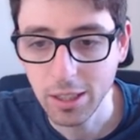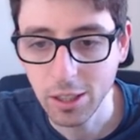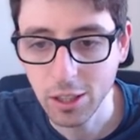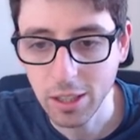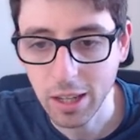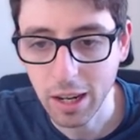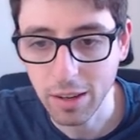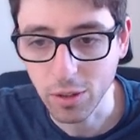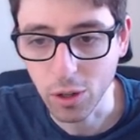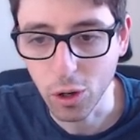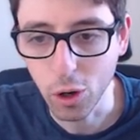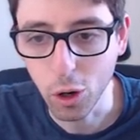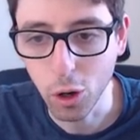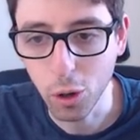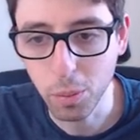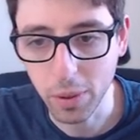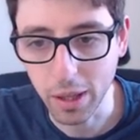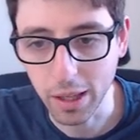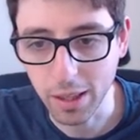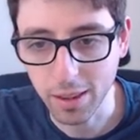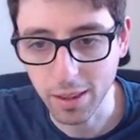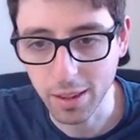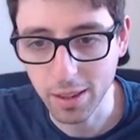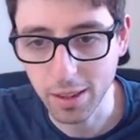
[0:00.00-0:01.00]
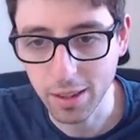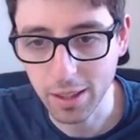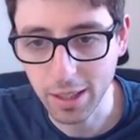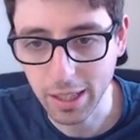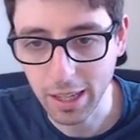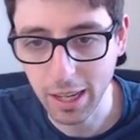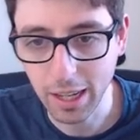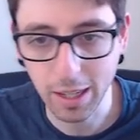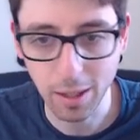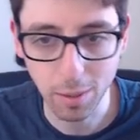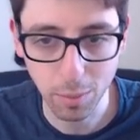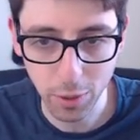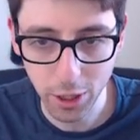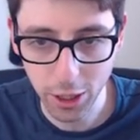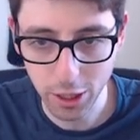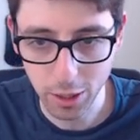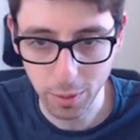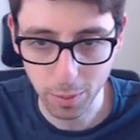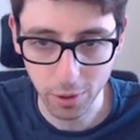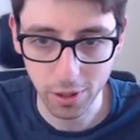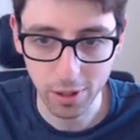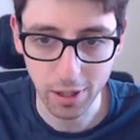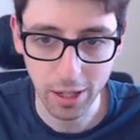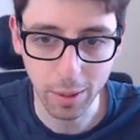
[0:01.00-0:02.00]
just have to hope that the king and
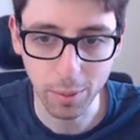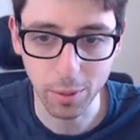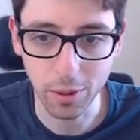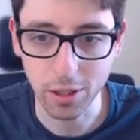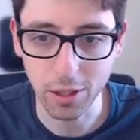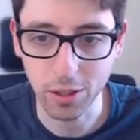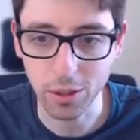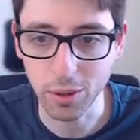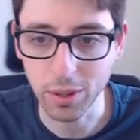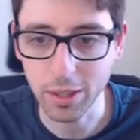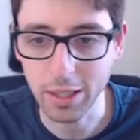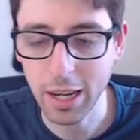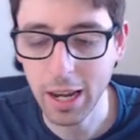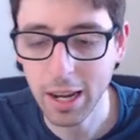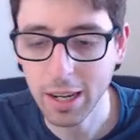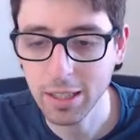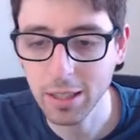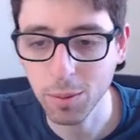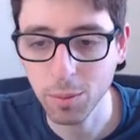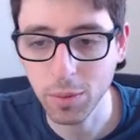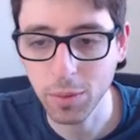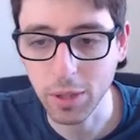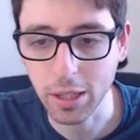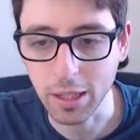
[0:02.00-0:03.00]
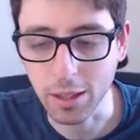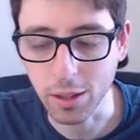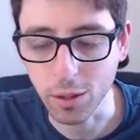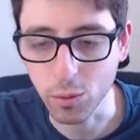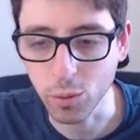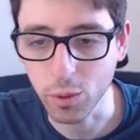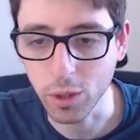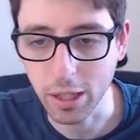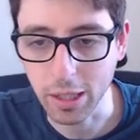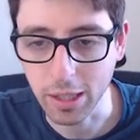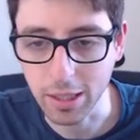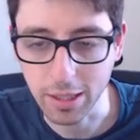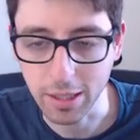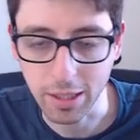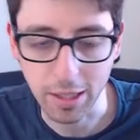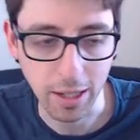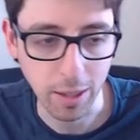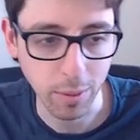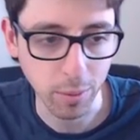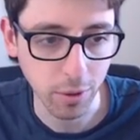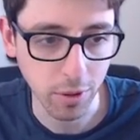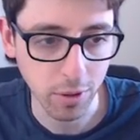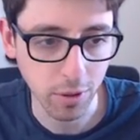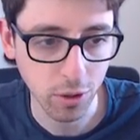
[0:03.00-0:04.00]
bishop are able to attack something and the rook isn't
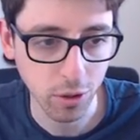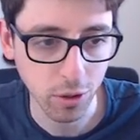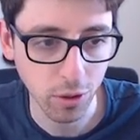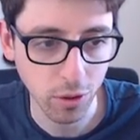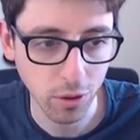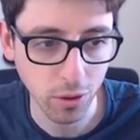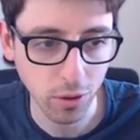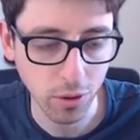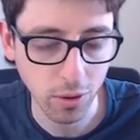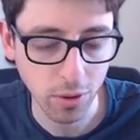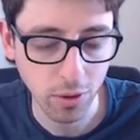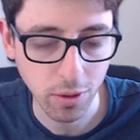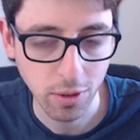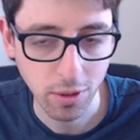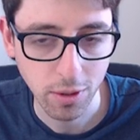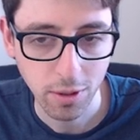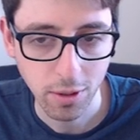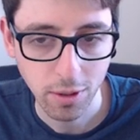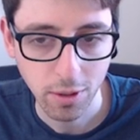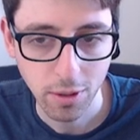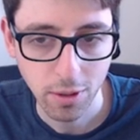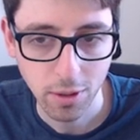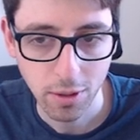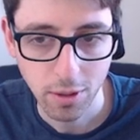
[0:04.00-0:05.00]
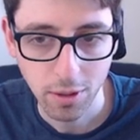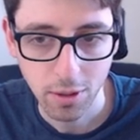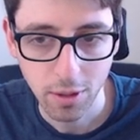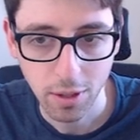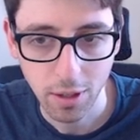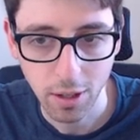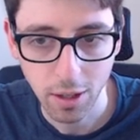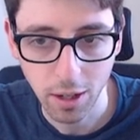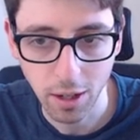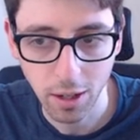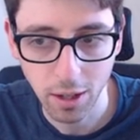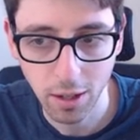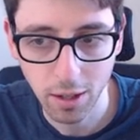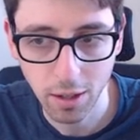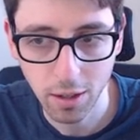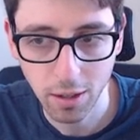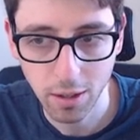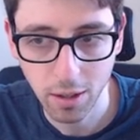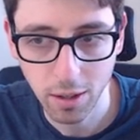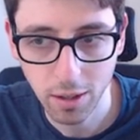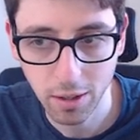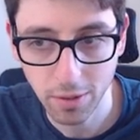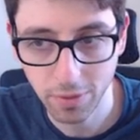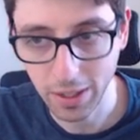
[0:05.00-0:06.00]
able to
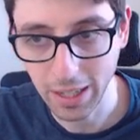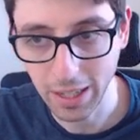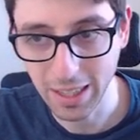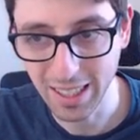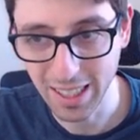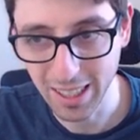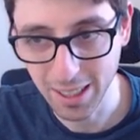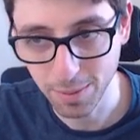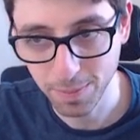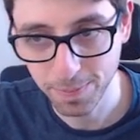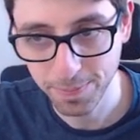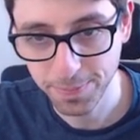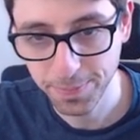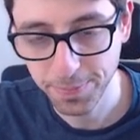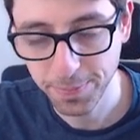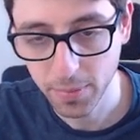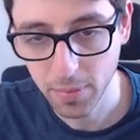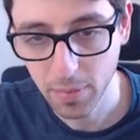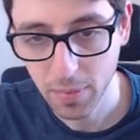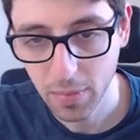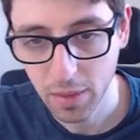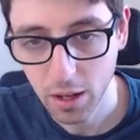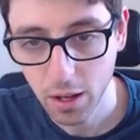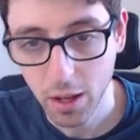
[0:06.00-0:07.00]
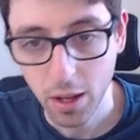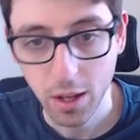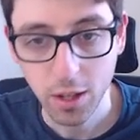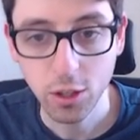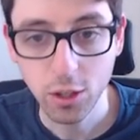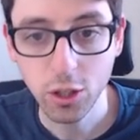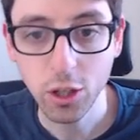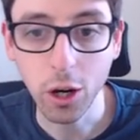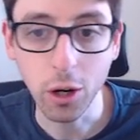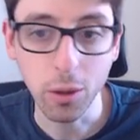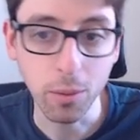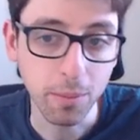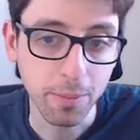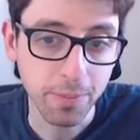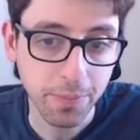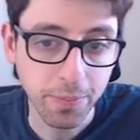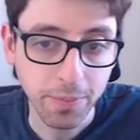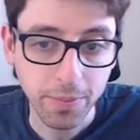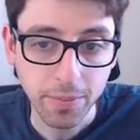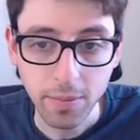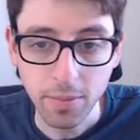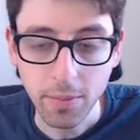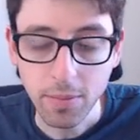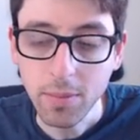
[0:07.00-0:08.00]
defend it. So
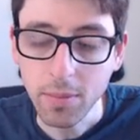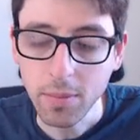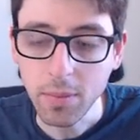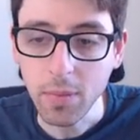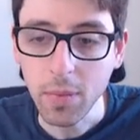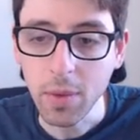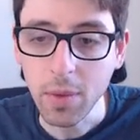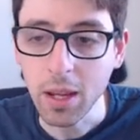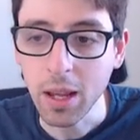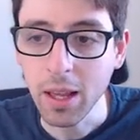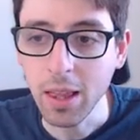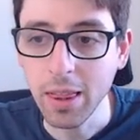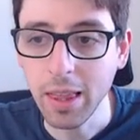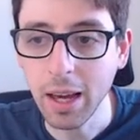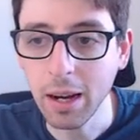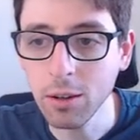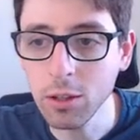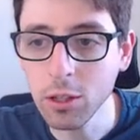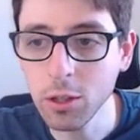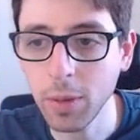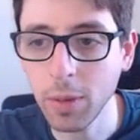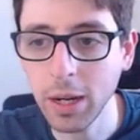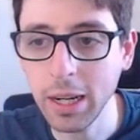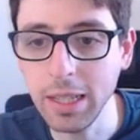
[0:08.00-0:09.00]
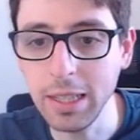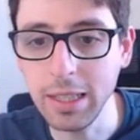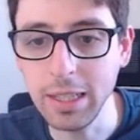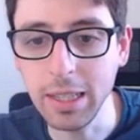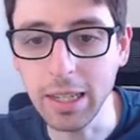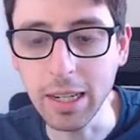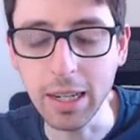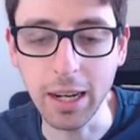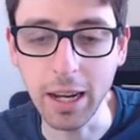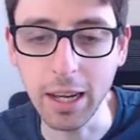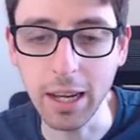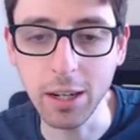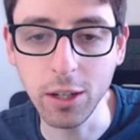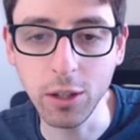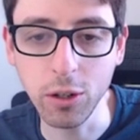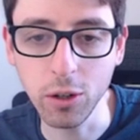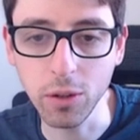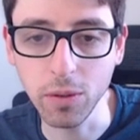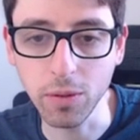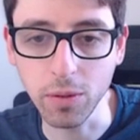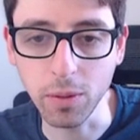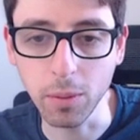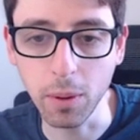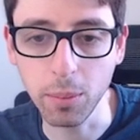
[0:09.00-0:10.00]
that was my idea. I don't
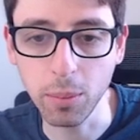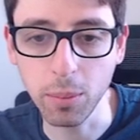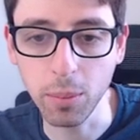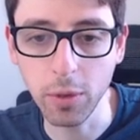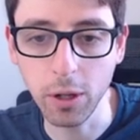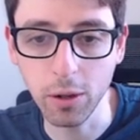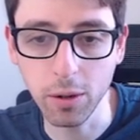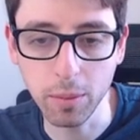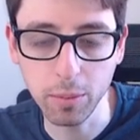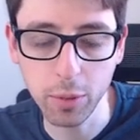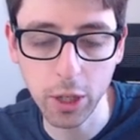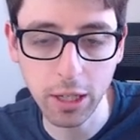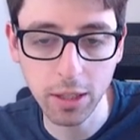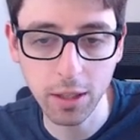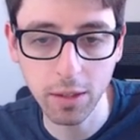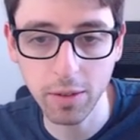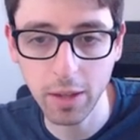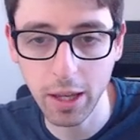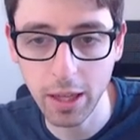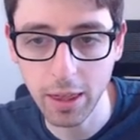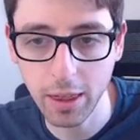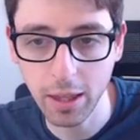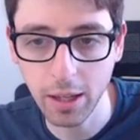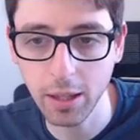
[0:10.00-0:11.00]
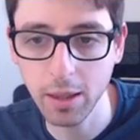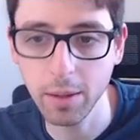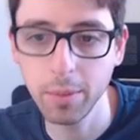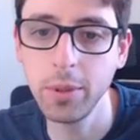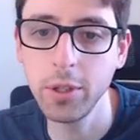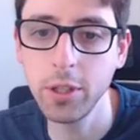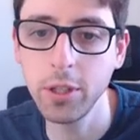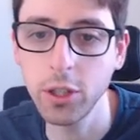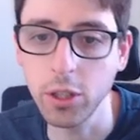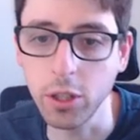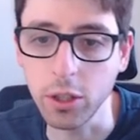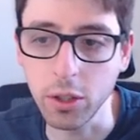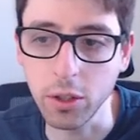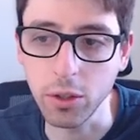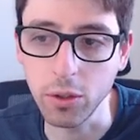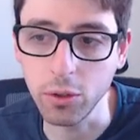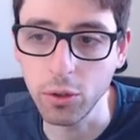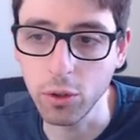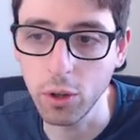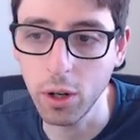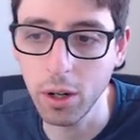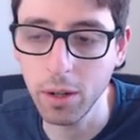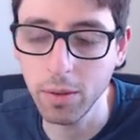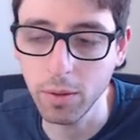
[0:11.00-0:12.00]
know from a, objectively, I think the position is
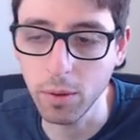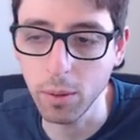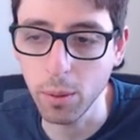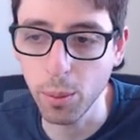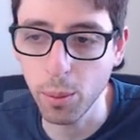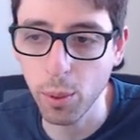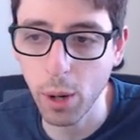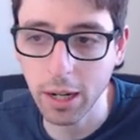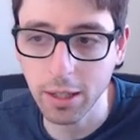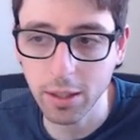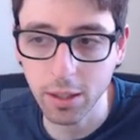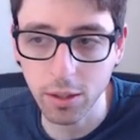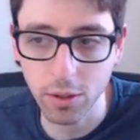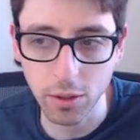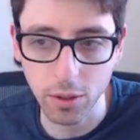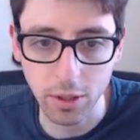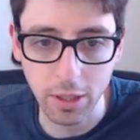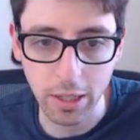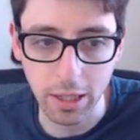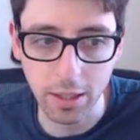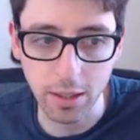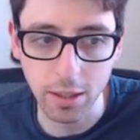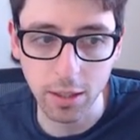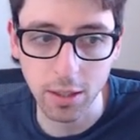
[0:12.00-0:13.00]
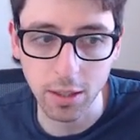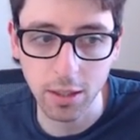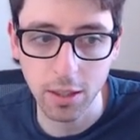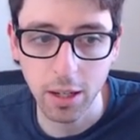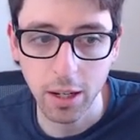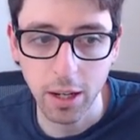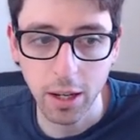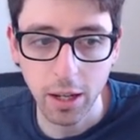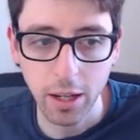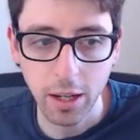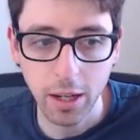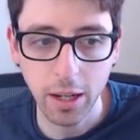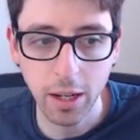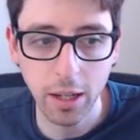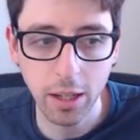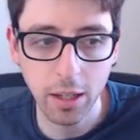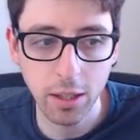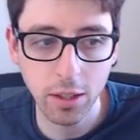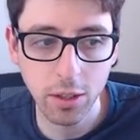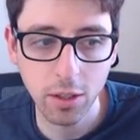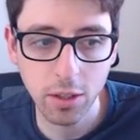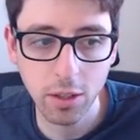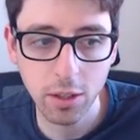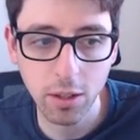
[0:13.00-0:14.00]
still drawn. From a practical sense,
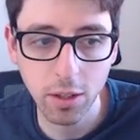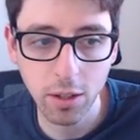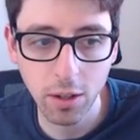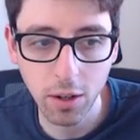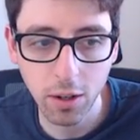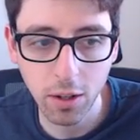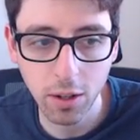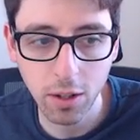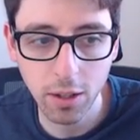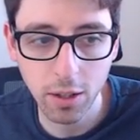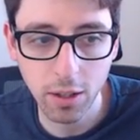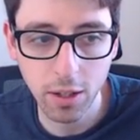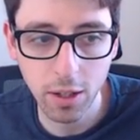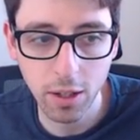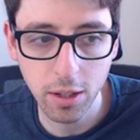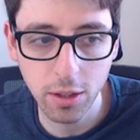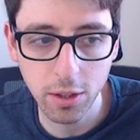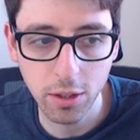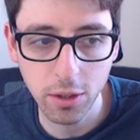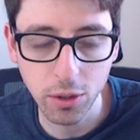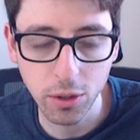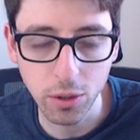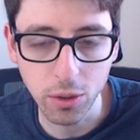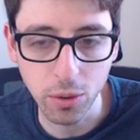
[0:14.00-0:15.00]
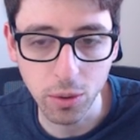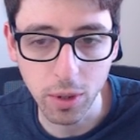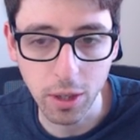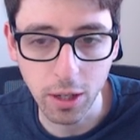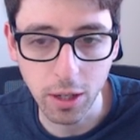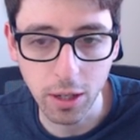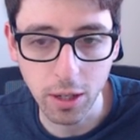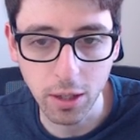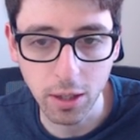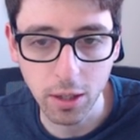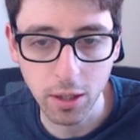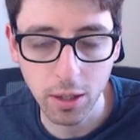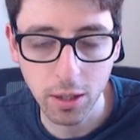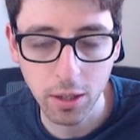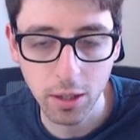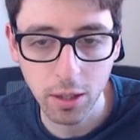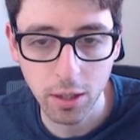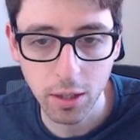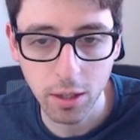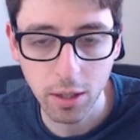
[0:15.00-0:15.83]
it's hard to